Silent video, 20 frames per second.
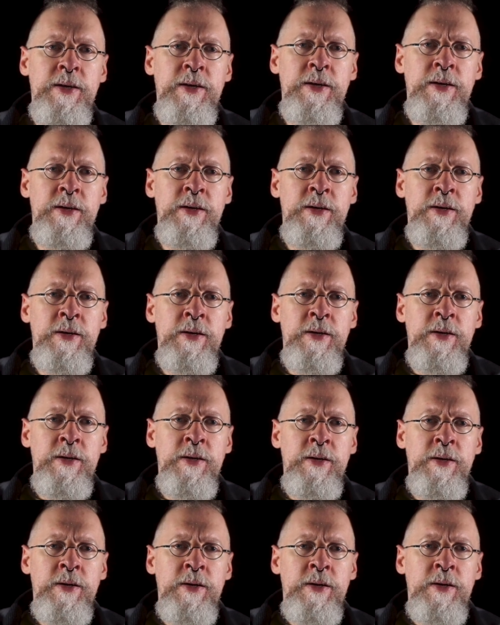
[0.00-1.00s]

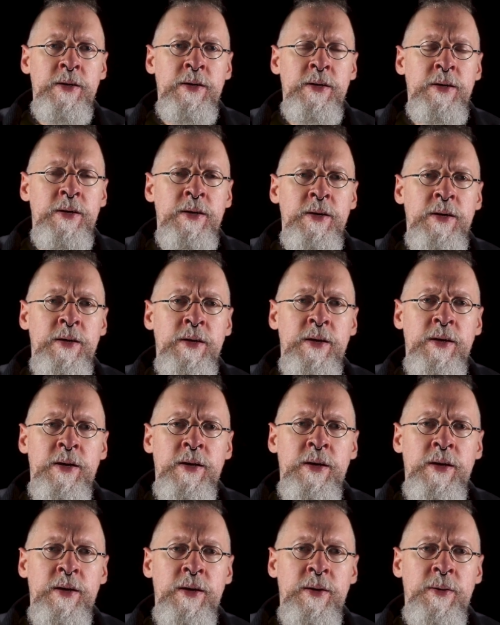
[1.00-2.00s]

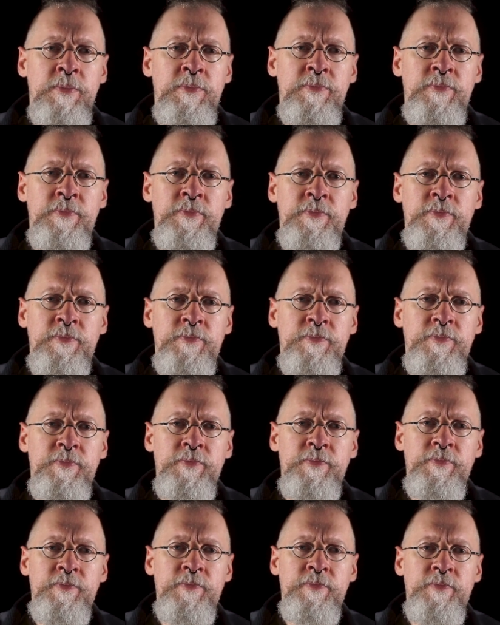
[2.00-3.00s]

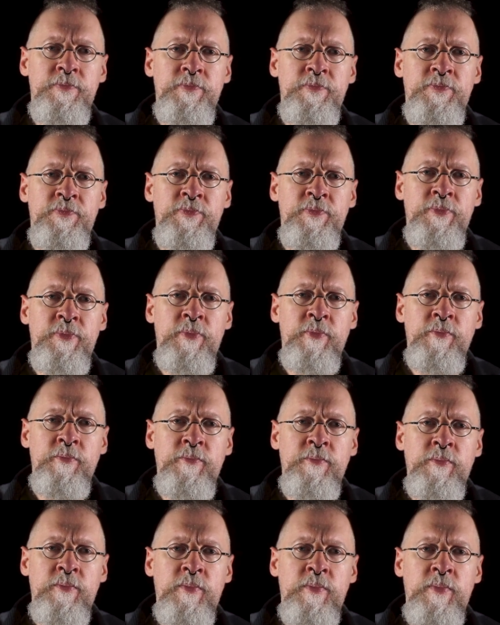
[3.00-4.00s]

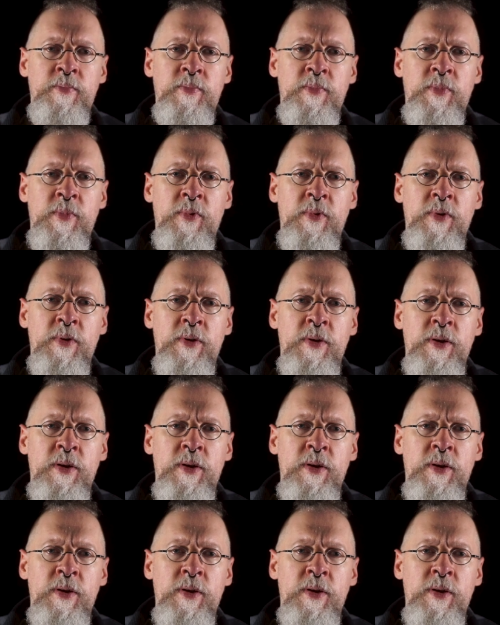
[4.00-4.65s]
Nobody speaks.